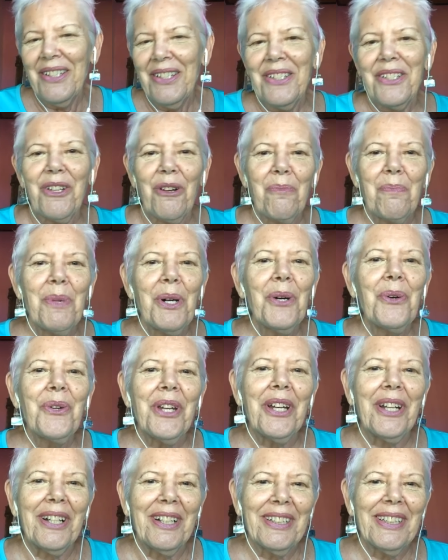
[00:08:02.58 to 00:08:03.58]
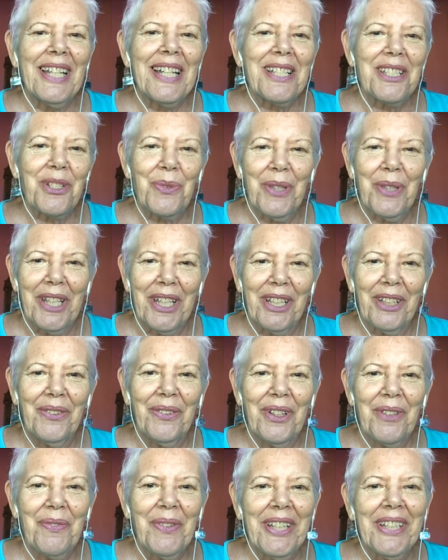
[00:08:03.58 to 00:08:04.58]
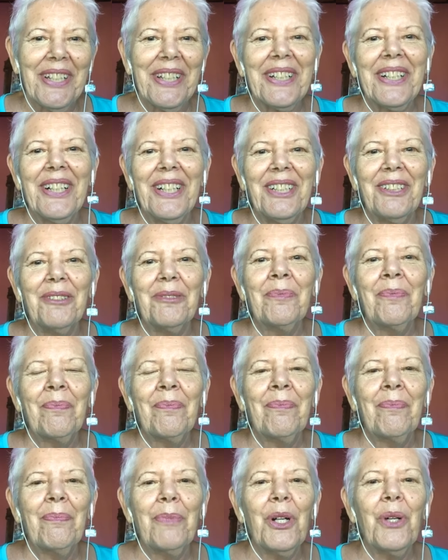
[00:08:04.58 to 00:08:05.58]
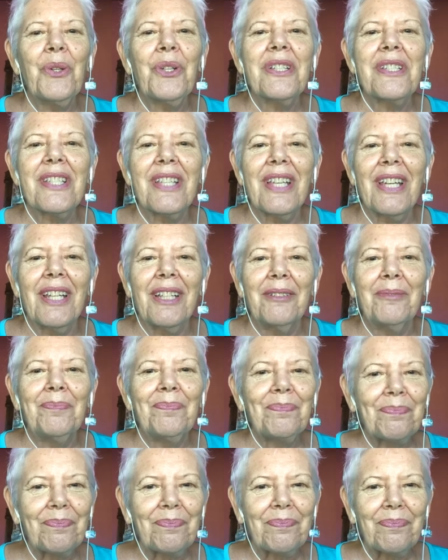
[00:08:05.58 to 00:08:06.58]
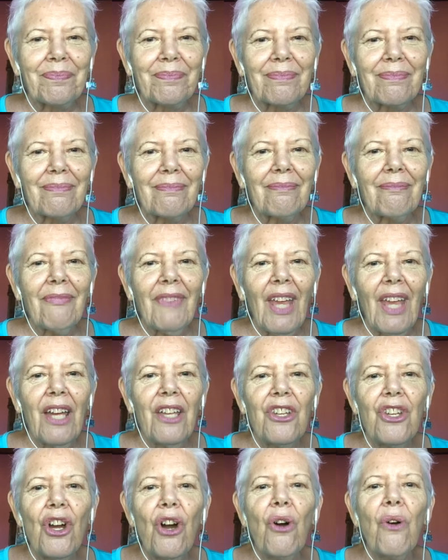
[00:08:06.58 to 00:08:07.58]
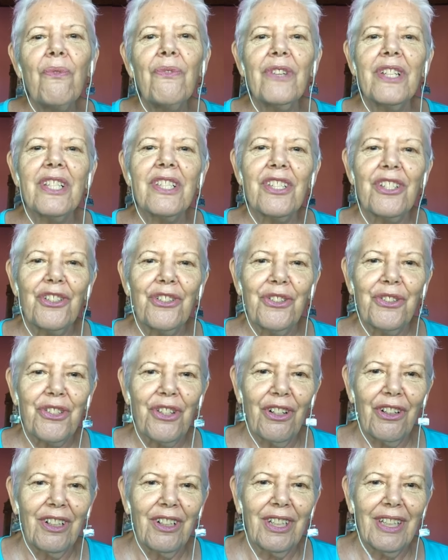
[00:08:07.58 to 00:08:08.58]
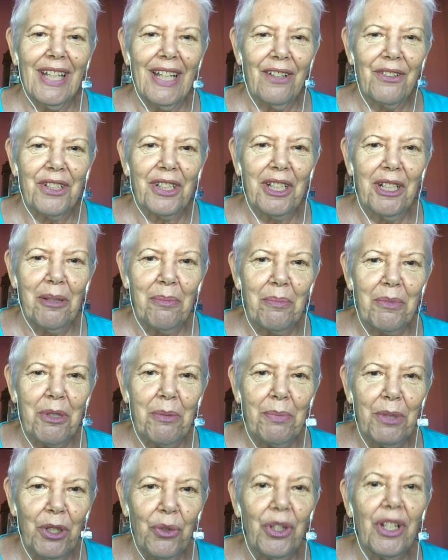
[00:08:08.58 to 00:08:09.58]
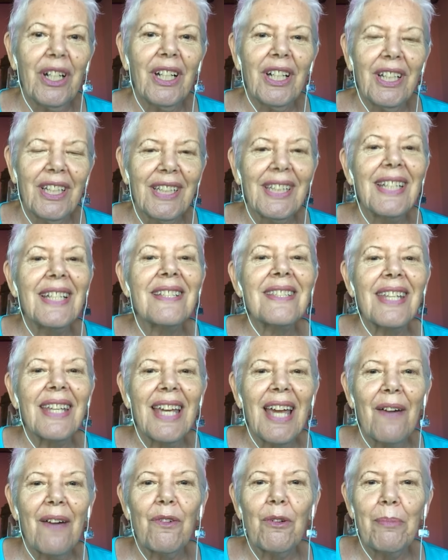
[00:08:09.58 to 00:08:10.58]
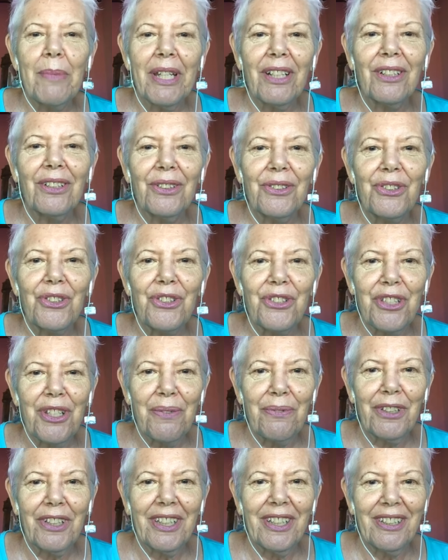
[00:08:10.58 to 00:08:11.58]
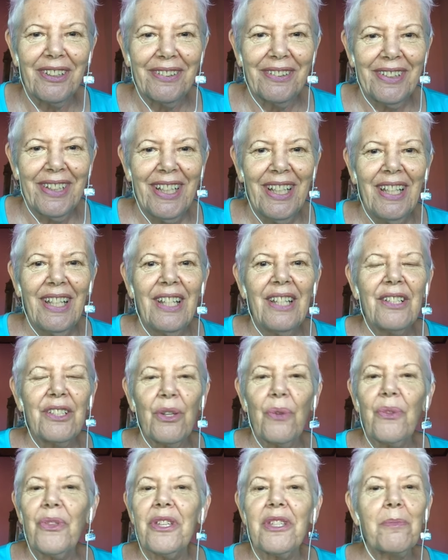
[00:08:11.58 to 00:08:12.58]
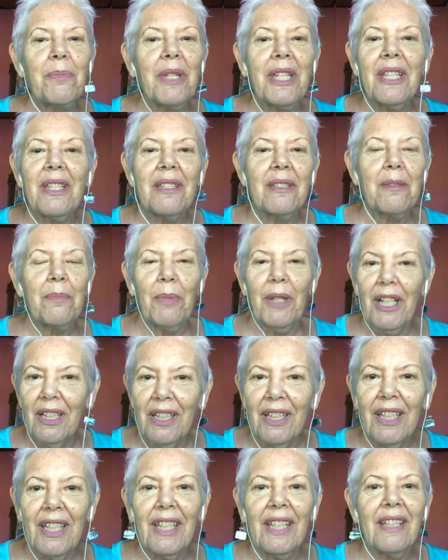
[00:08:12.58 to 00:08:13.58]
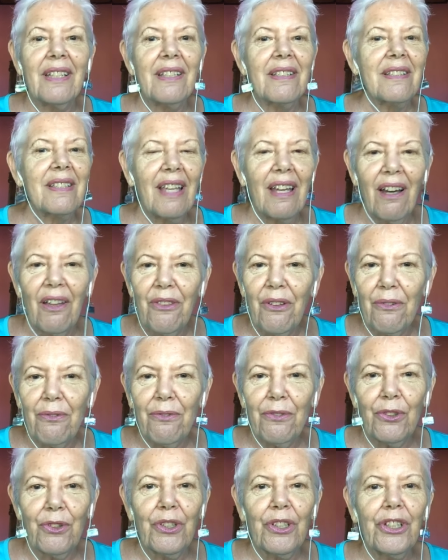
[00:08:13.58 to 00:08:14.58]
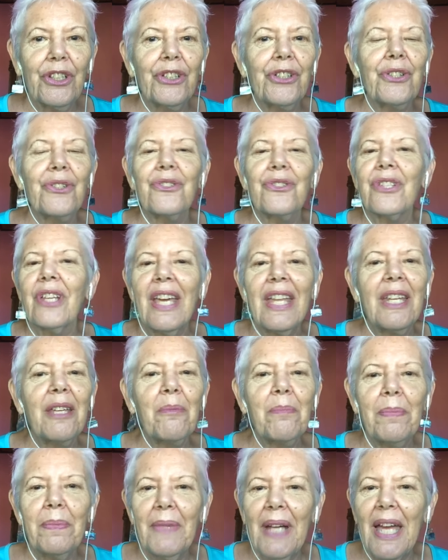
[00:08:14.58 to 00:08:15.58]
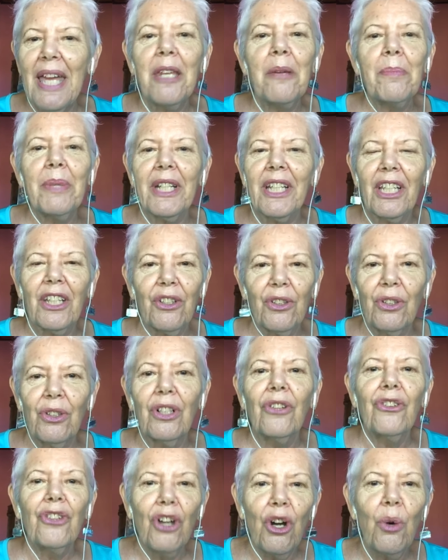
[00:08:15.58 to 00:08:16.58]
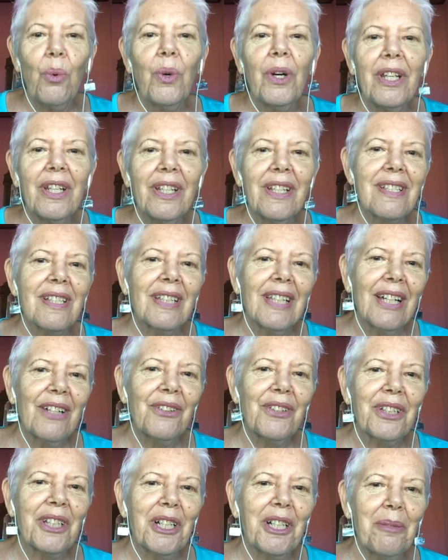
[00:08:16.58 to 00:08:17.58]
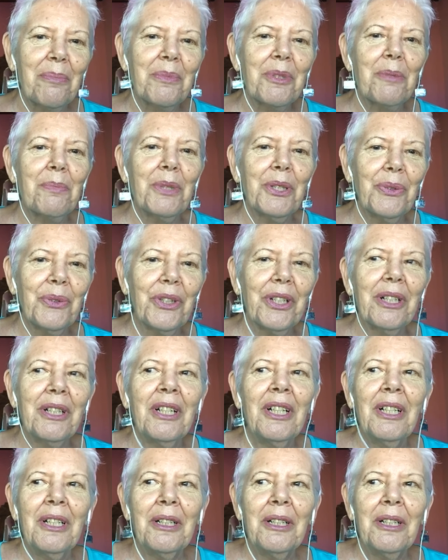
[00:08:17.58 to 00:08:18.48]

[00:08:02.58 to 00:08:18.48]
So Bona, last week, 1 week ago, Bona said no visitors are allowed to come to Bona unless they have a medical certificate. So this means Balinese, other foreigners, anybody at all. No one is allowed to come to Bona